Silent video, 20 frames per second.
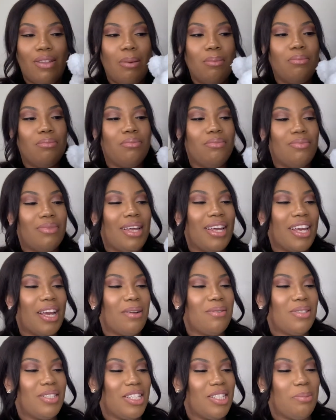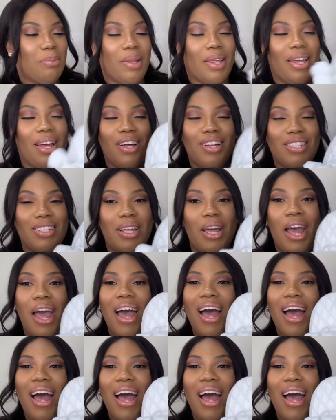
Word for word: them. Like, I'm for something else.